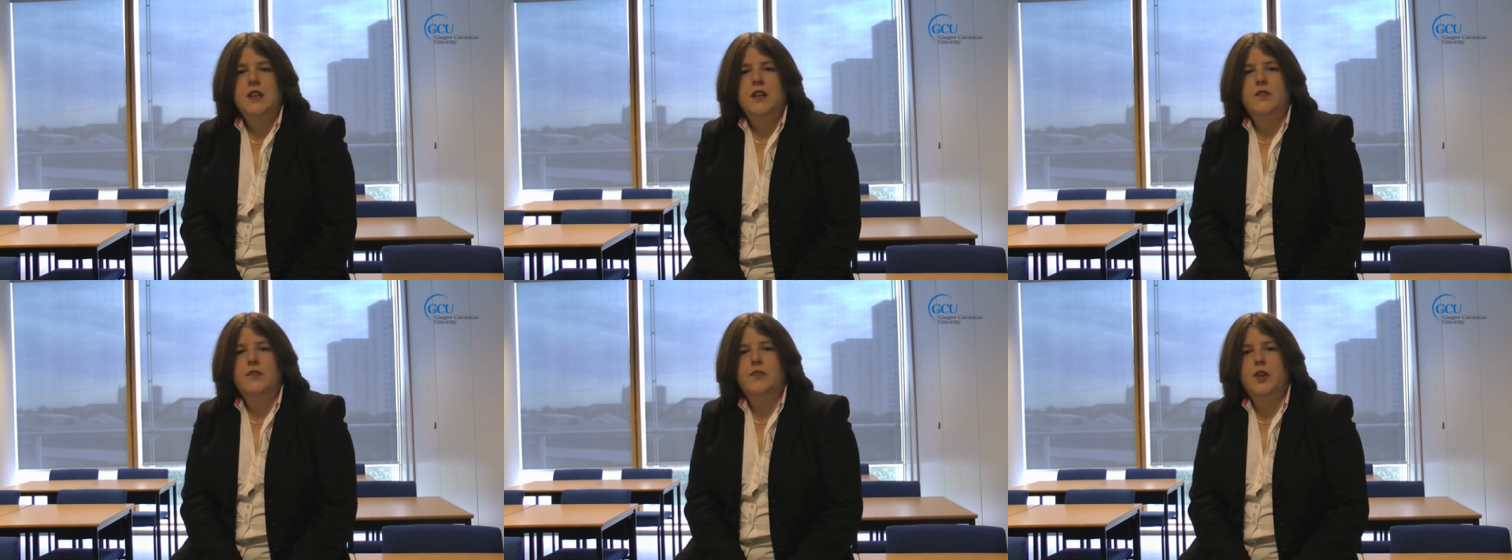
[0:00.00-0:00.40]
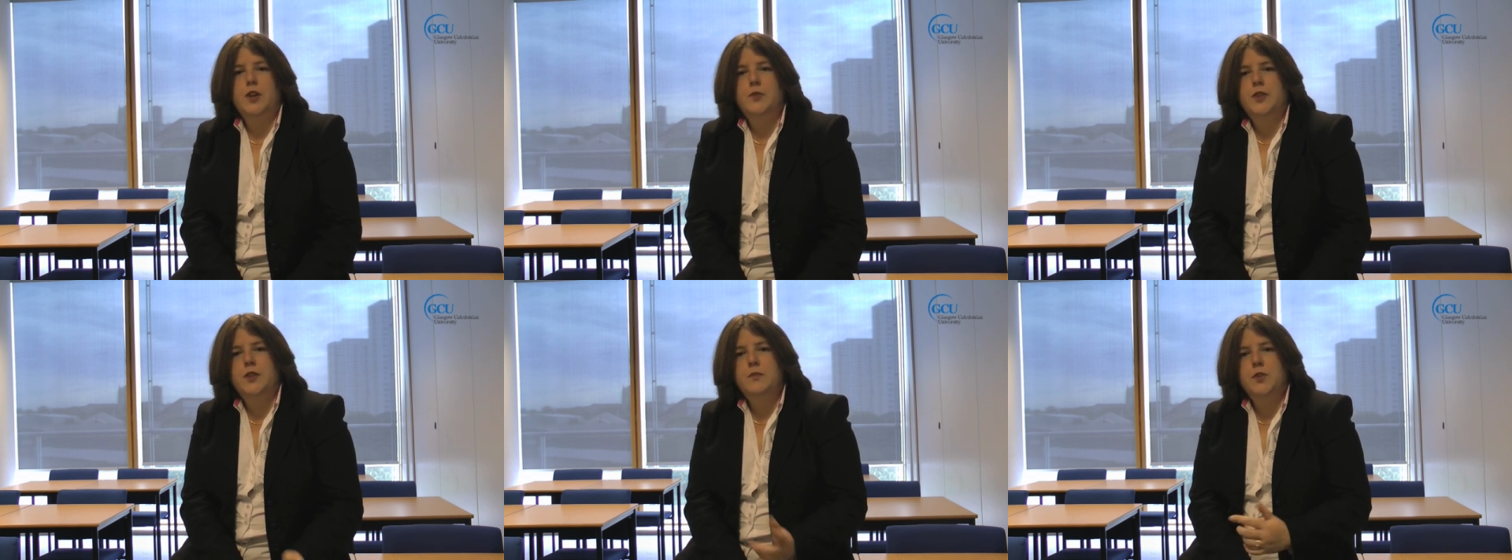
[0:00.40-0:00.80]
And
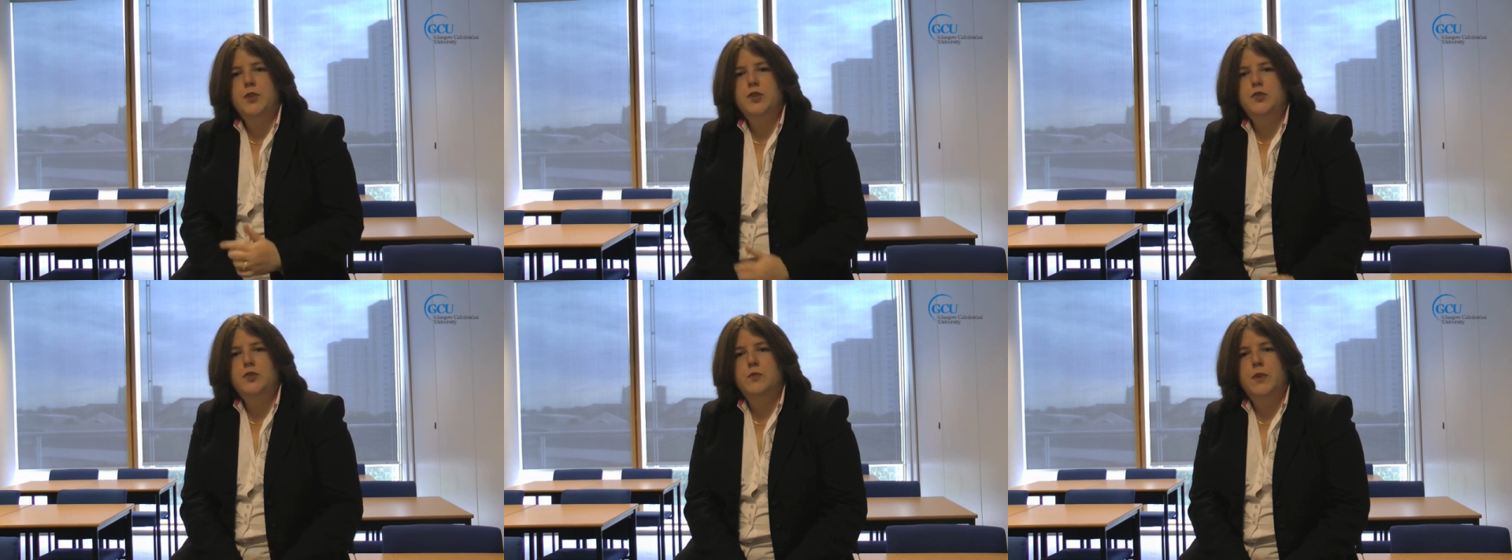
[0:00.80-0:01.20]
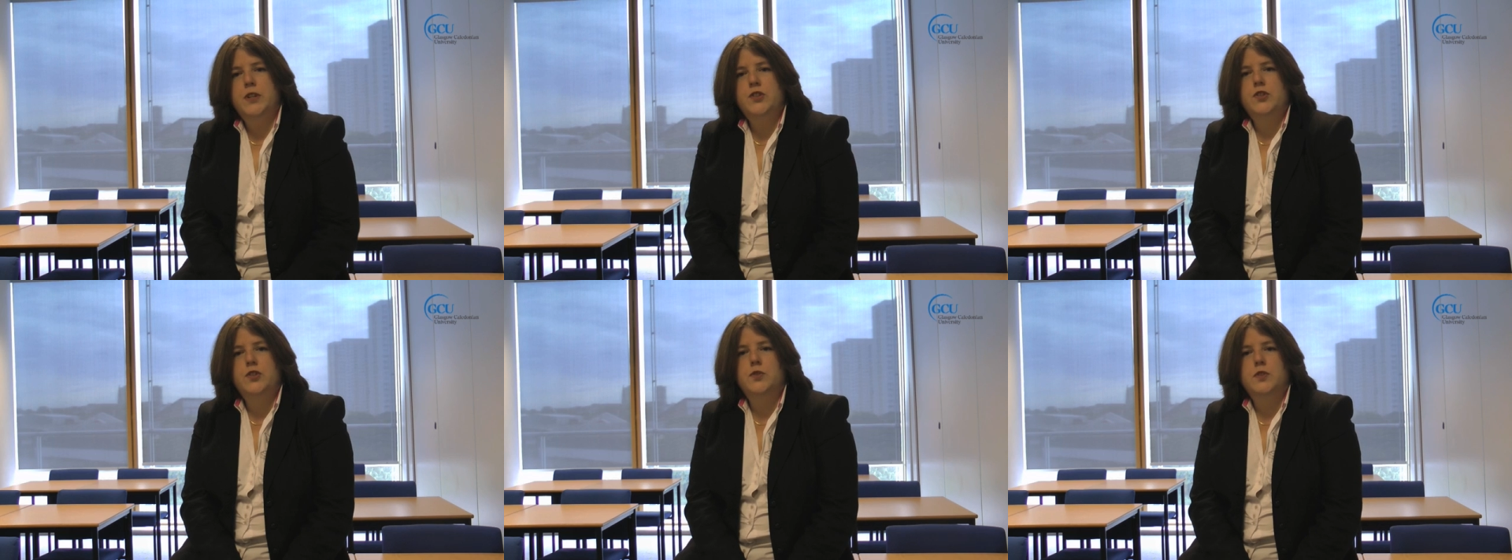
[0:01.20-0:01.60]
following the module, my
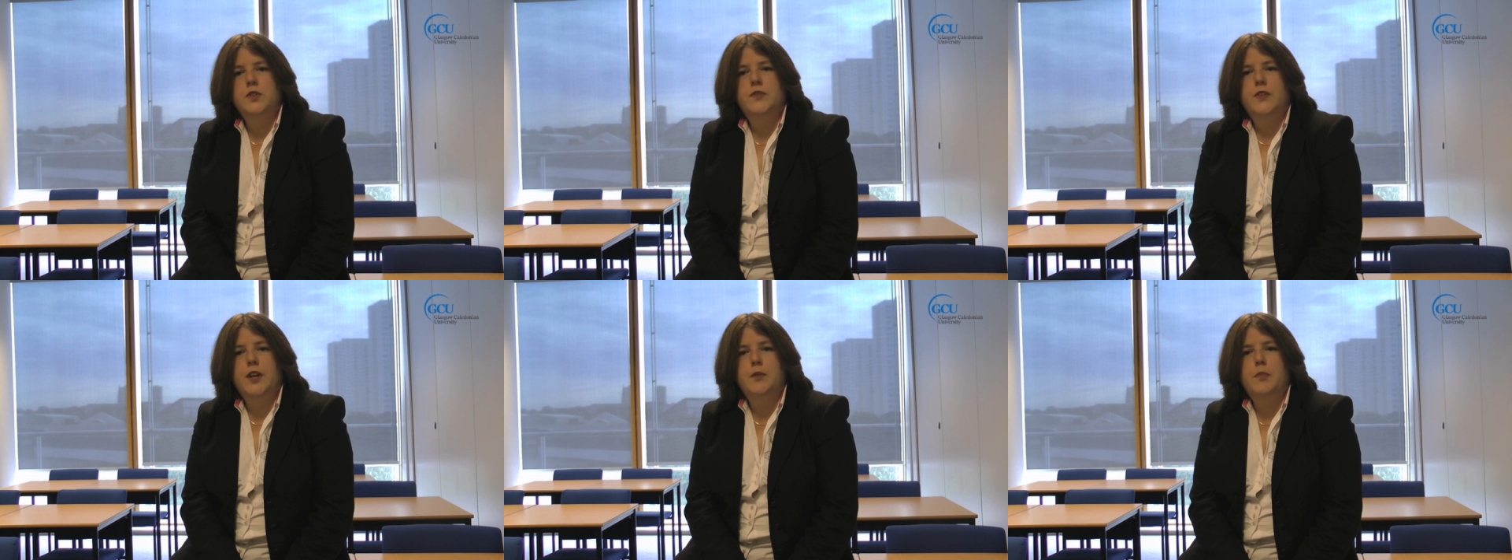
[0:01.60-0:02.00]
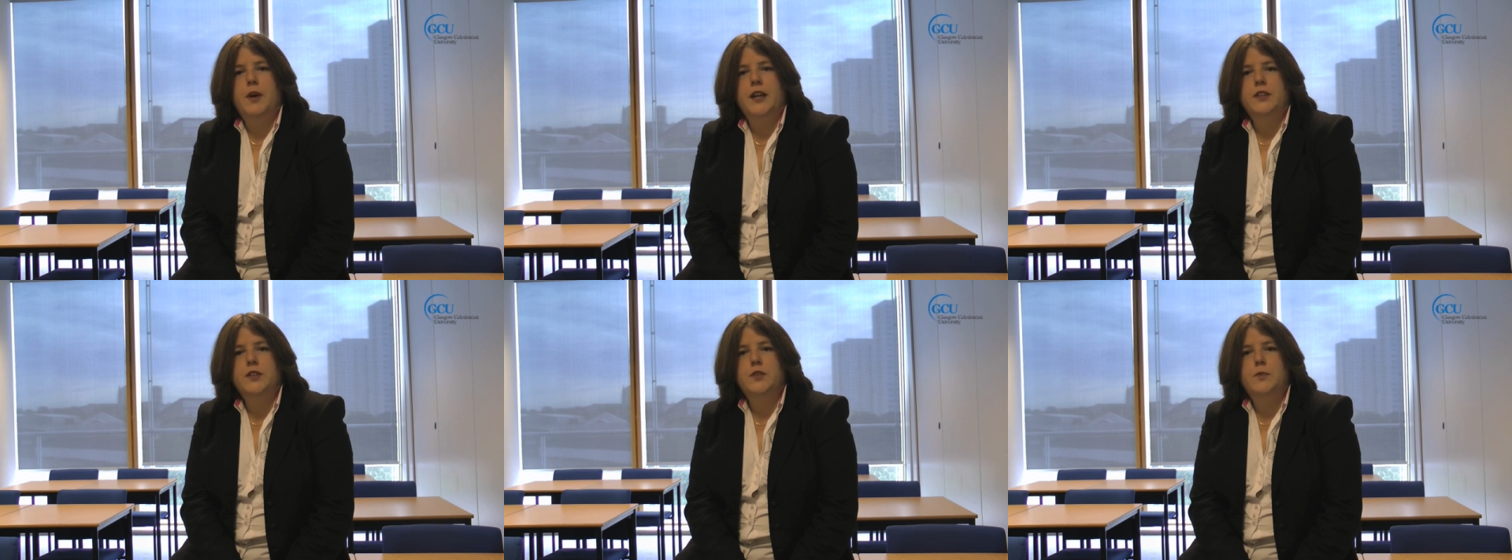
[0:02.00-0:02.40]
students fed
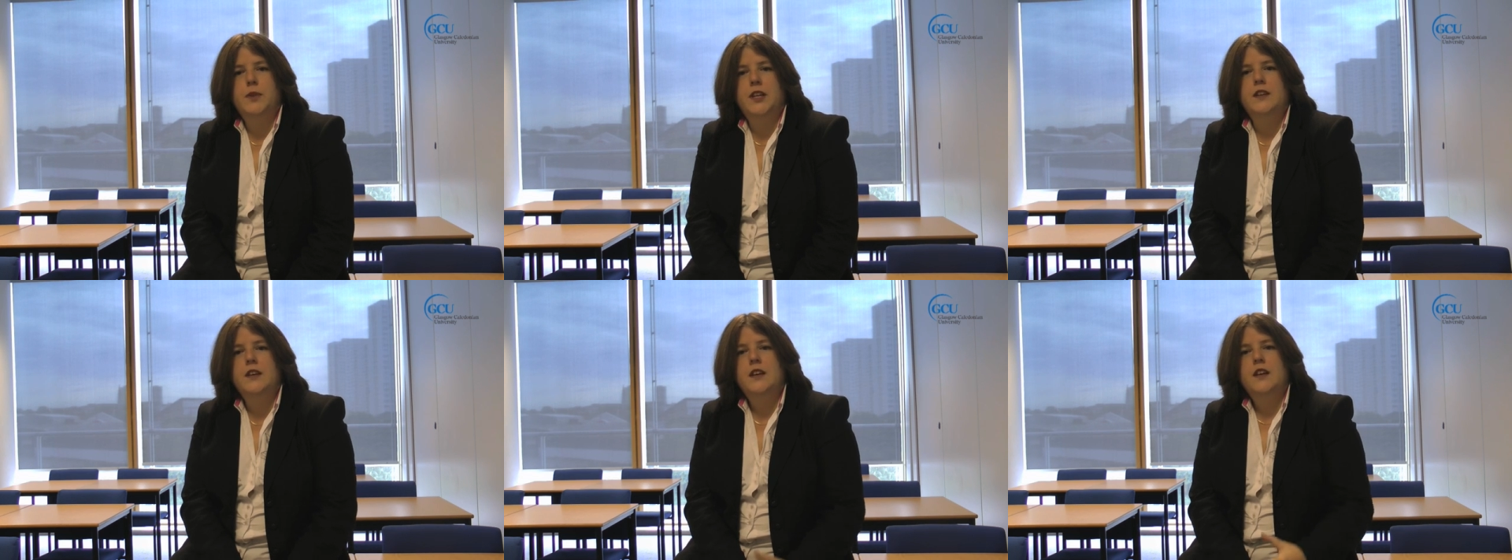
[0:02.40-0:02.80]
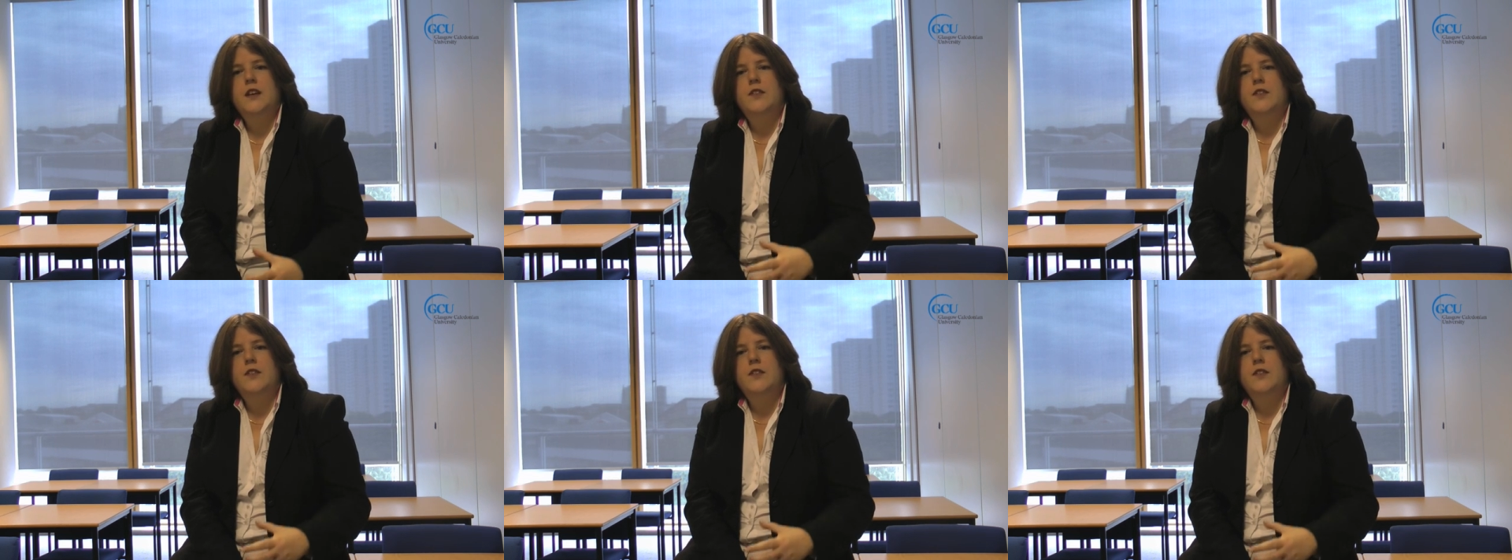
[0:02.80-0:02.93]
back to me